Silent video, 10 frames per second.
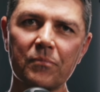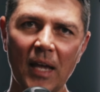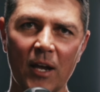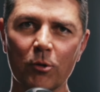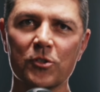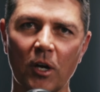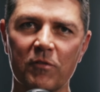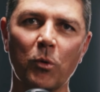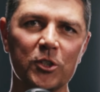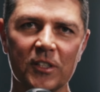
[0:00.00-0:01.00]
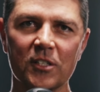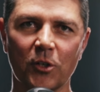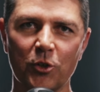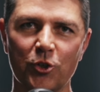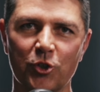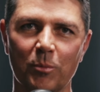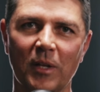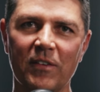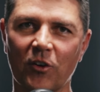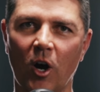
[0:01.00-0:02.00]
And also, if you're watching this on YouTube,
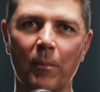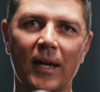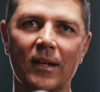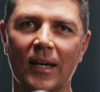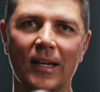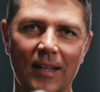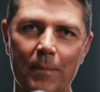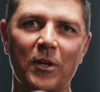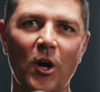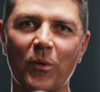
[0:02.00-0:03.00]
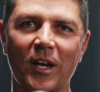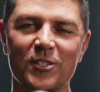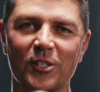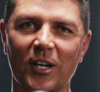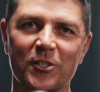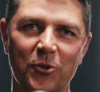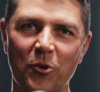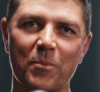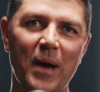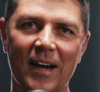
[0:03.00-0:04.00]
leave a comment. Let me know what else you'd like to
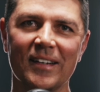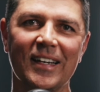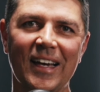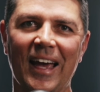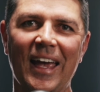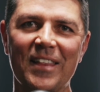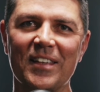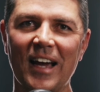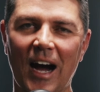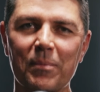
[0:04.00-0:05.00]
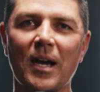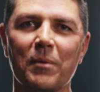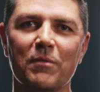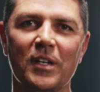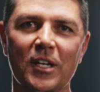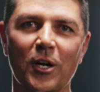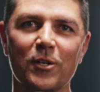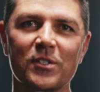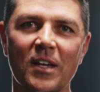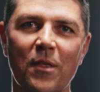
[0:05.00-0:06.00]
talk about in the upcoming
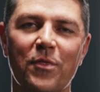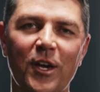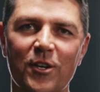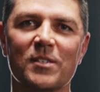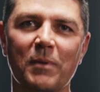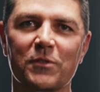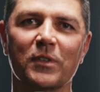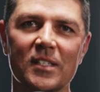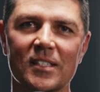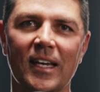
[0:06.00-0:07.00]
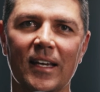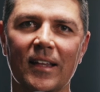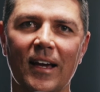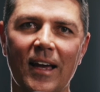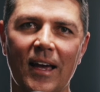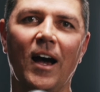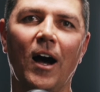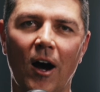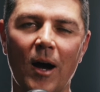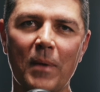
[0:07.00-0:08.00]
videos. Thank you so much for listening.
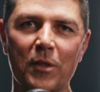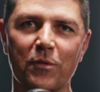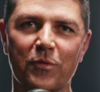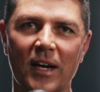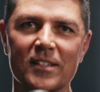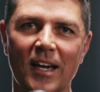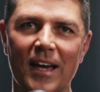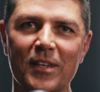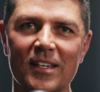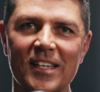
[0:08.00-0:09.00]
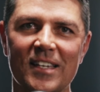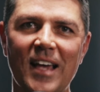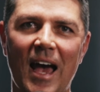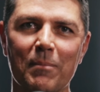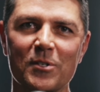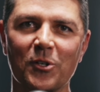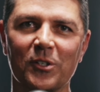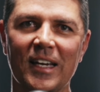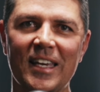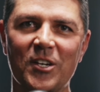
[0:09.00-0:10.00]
I'm Matthew Fraser, and this is
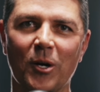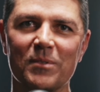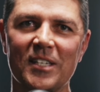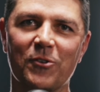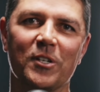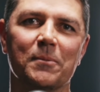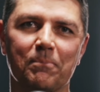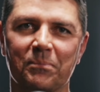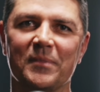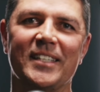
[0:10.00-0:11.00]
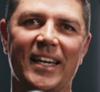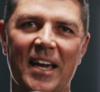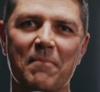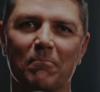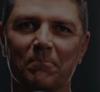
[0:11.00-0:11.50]
Amazon Ecom Secrets. Take care.